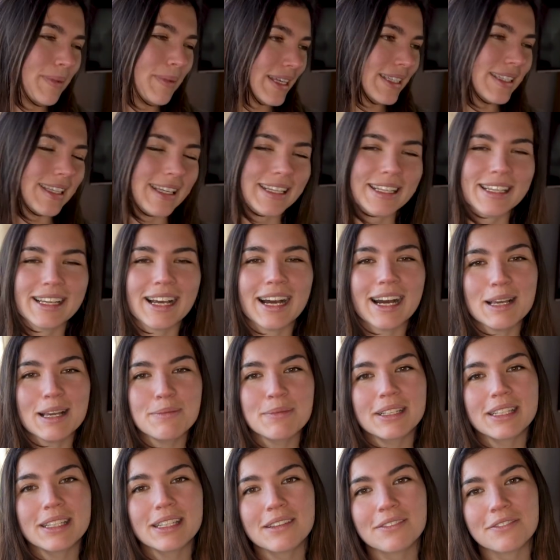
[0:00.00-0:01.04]
Basically, I
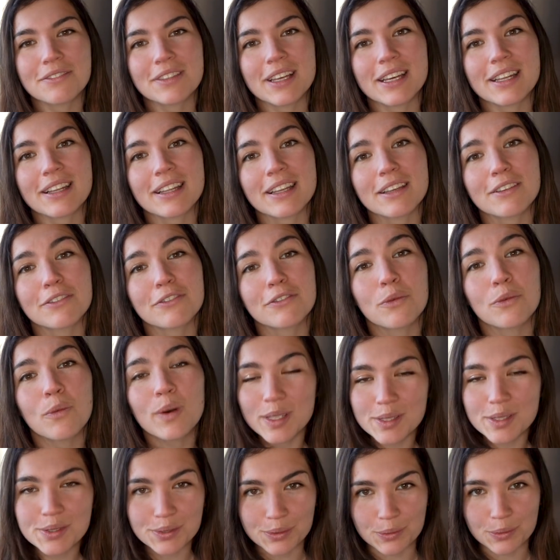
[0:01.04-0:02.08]
believe that if
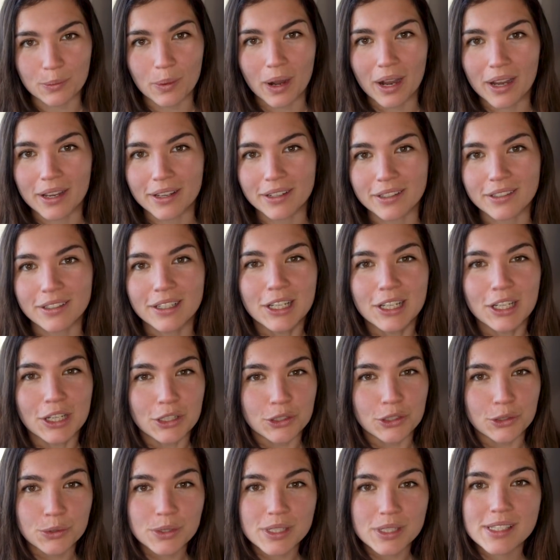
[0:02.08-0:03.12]
once in a while
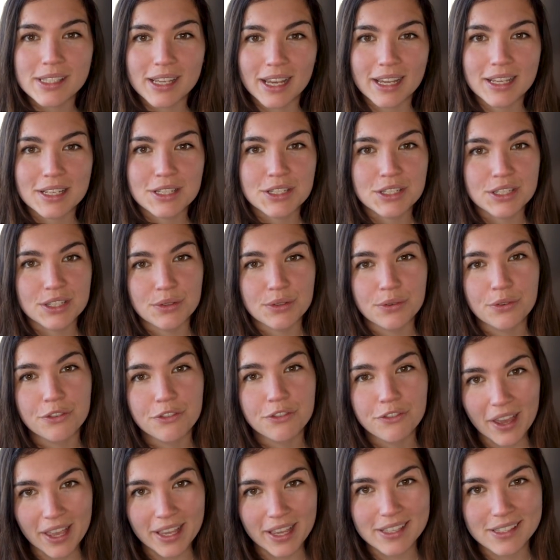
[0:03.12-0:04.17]
you decide to
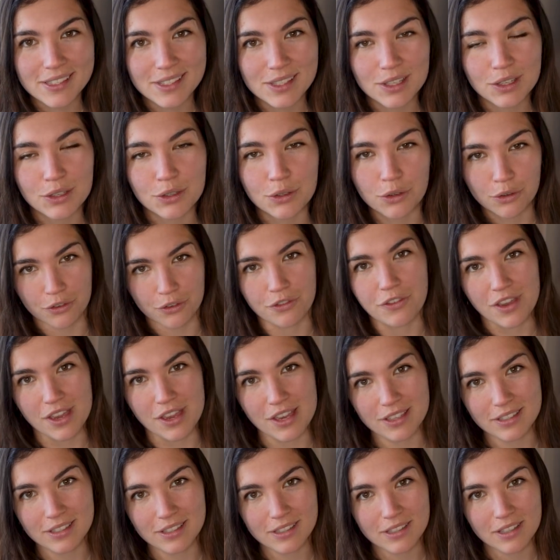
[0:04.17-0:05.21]
face your
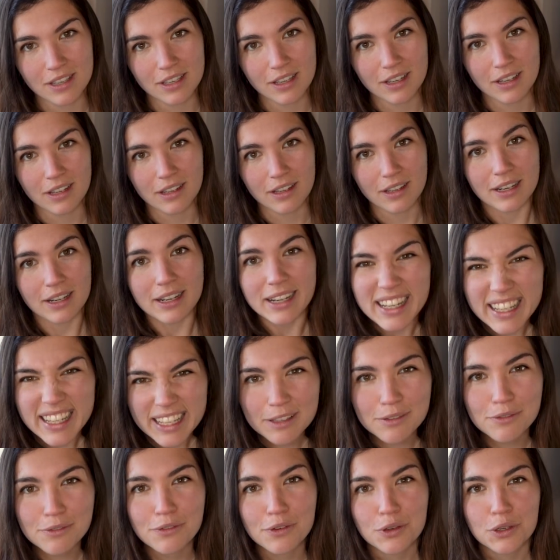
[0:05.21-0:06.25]
fears,
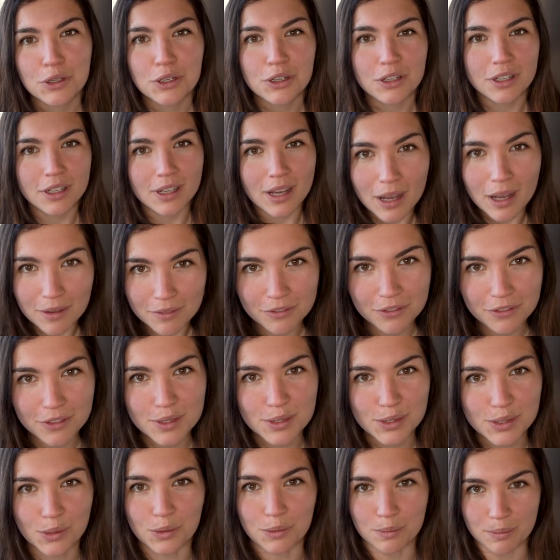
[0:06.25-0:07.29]
leave your comfort
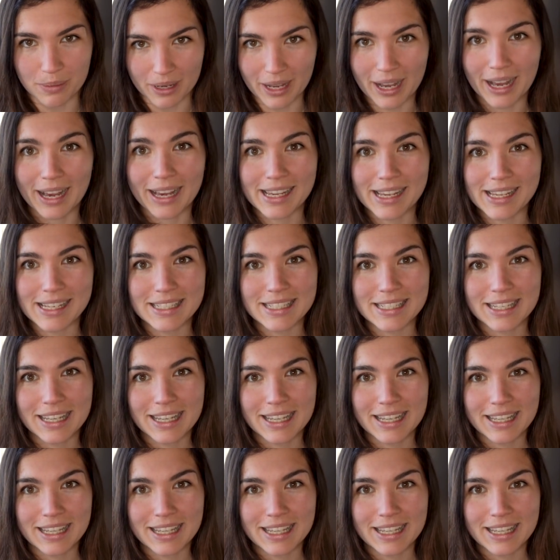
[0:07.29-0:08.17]
zone behind.